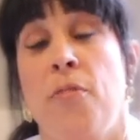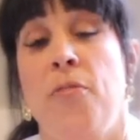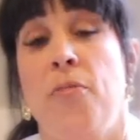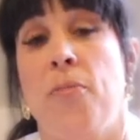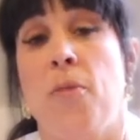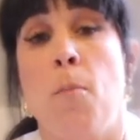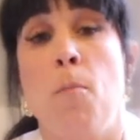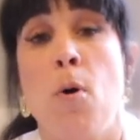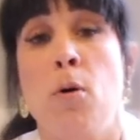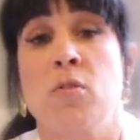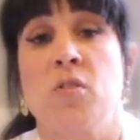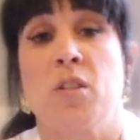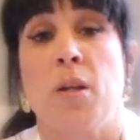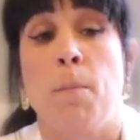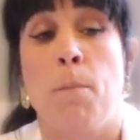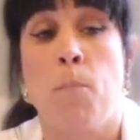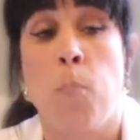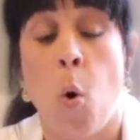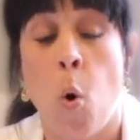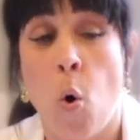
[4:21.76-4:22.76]
the most
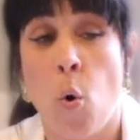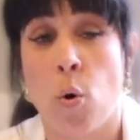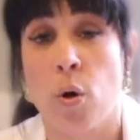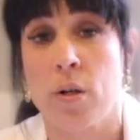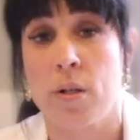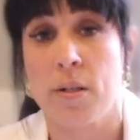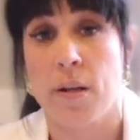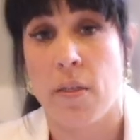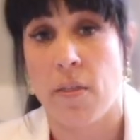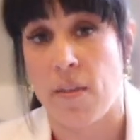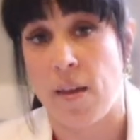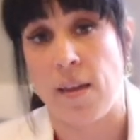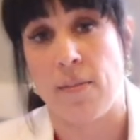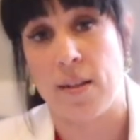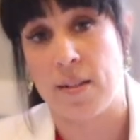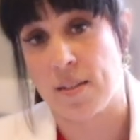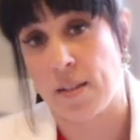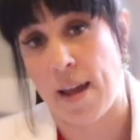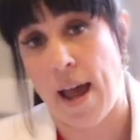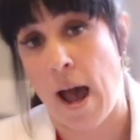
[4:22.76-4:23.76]
important thing
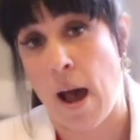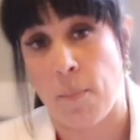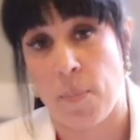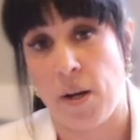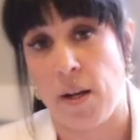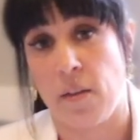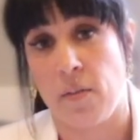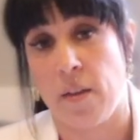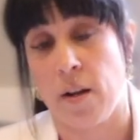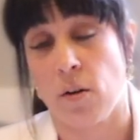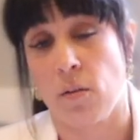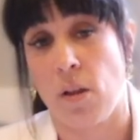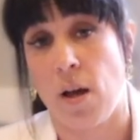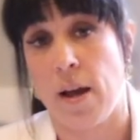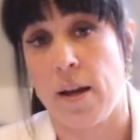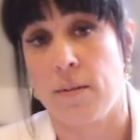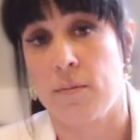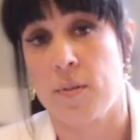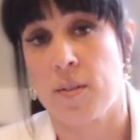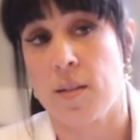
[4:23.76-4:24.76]
that's happening in their
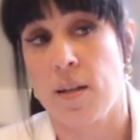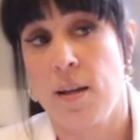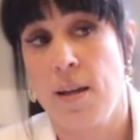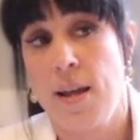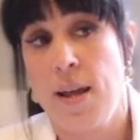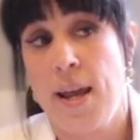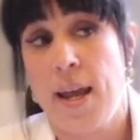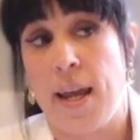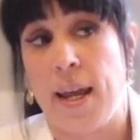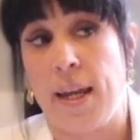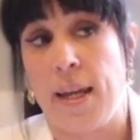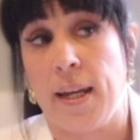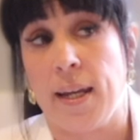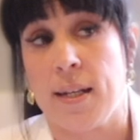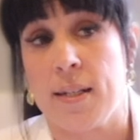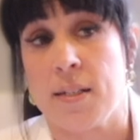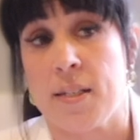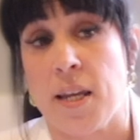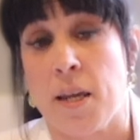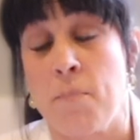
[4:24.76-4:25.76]
lives.
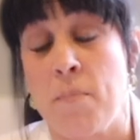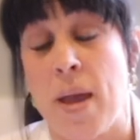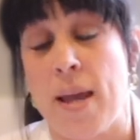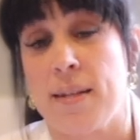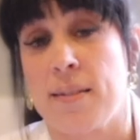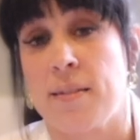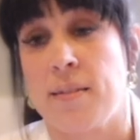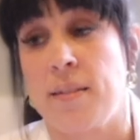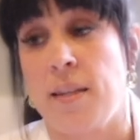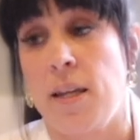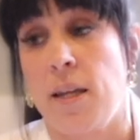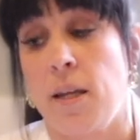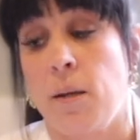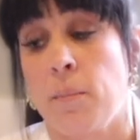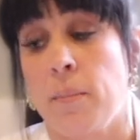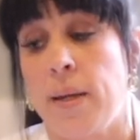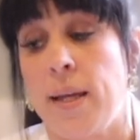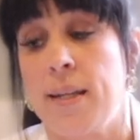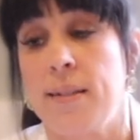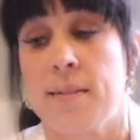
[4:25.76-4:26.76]
And it may
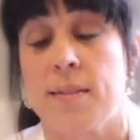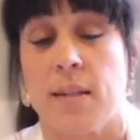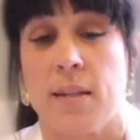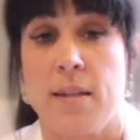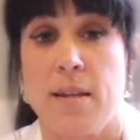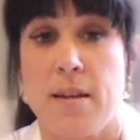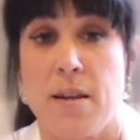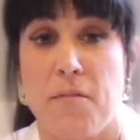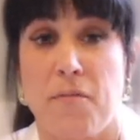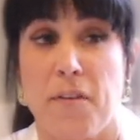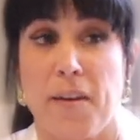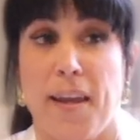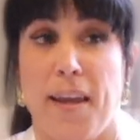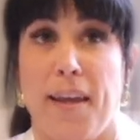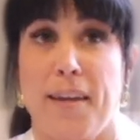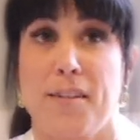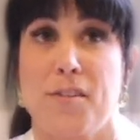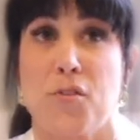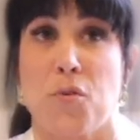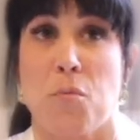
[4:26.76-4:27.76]
seem
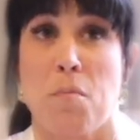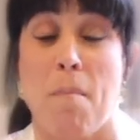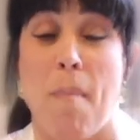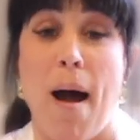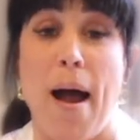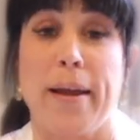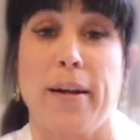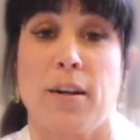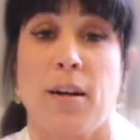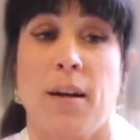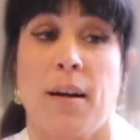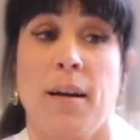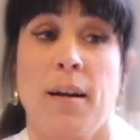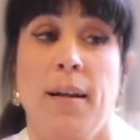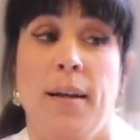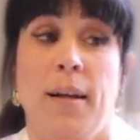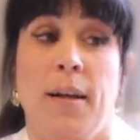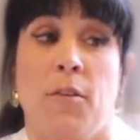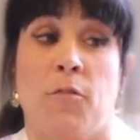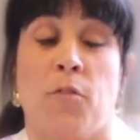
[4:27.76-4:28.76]
insignificant or minor
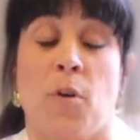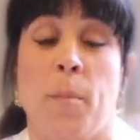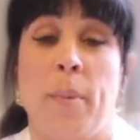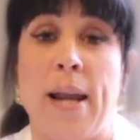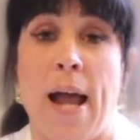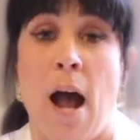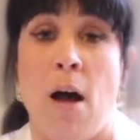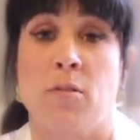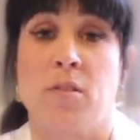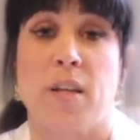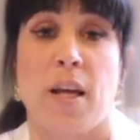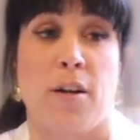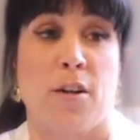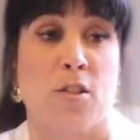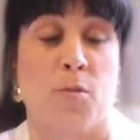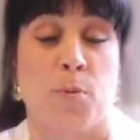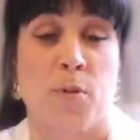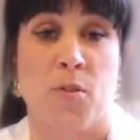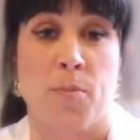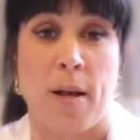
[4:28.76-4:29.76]
from an
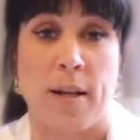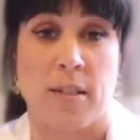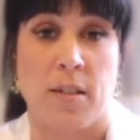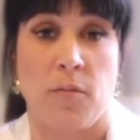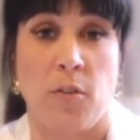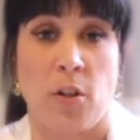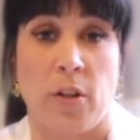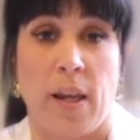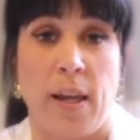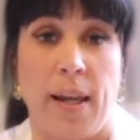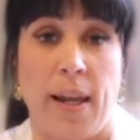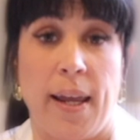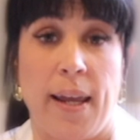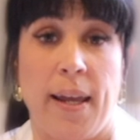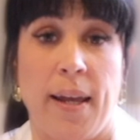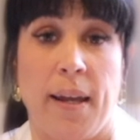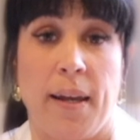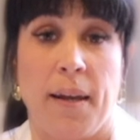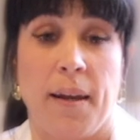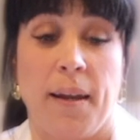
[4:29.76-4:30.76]
outsider's perspective looking
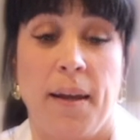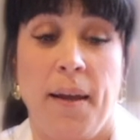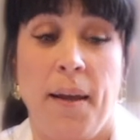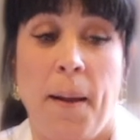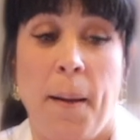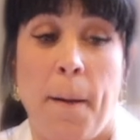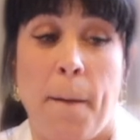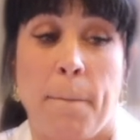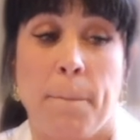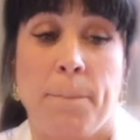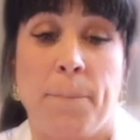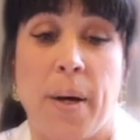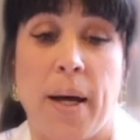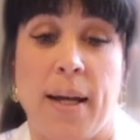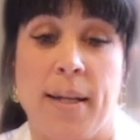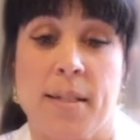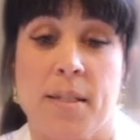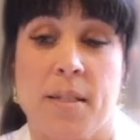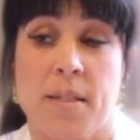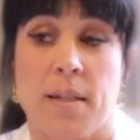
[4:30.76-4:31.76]
in,
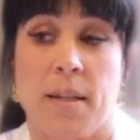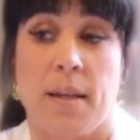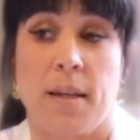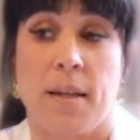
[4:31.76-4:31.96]
but